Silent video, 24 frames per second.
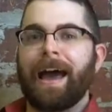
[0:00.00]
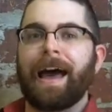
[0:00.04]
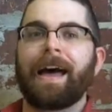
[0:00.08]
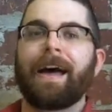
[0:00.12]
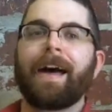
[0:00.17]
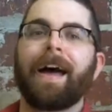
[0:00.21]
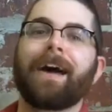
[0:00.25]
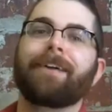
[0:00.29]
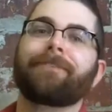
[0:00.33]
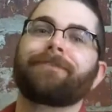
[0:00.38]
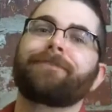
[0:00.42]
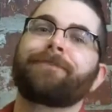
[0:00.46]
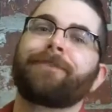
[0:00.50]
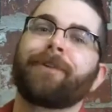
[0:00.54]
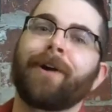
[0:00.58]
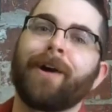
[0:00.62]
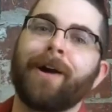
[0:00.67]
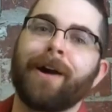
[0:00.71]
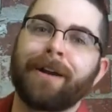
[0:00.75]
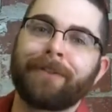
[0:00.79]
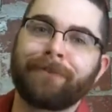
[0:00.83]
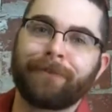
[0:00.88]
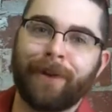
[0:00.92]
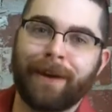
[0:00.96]
I have
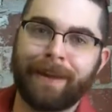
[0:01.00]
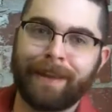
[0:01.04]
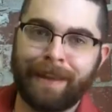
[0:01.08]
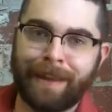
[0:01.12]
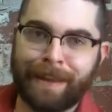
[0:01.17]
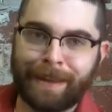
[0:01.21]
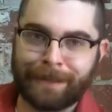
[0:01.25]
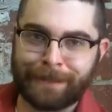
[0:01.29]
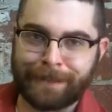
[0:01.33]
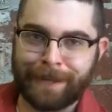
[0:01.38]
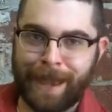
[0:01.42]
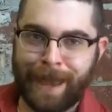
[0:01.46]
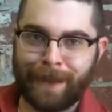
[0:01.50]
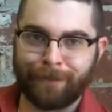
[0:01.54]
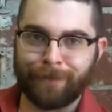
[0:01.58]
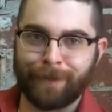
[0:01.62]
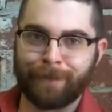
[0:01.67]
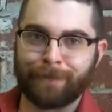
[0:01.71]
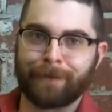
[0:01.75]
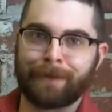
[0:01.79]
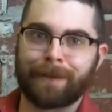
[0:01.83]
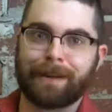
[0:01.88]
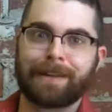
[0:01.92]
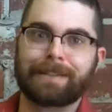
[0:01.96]
far of what he's
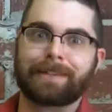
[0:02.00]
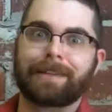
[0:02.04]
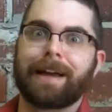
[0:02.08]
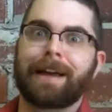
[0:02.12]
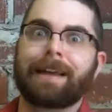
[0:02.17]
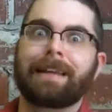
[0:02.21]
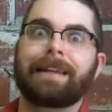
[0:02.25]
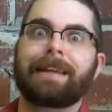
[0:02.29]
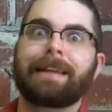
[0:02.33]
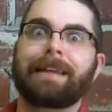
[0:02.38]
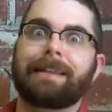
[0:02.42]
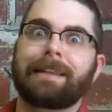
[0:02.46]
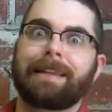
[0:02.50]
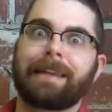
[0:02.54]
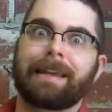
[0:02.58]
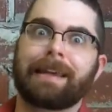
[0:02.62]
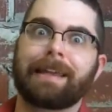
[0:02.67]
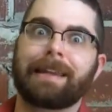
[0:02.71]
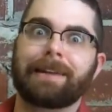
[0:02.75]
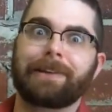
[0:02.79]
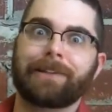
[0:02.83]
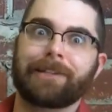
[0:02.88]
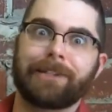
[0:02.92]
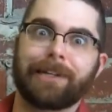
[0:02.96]
having because I need the
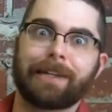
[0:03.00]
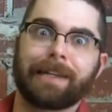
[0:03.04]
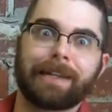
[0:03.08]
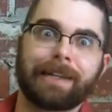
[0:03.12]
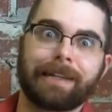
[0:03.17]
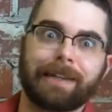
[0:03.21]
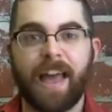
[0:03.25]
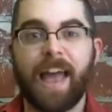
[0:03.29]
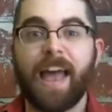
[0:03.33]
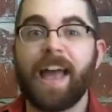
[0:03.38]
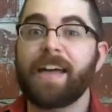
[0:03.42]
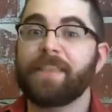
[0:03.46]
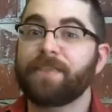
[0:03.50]
energy.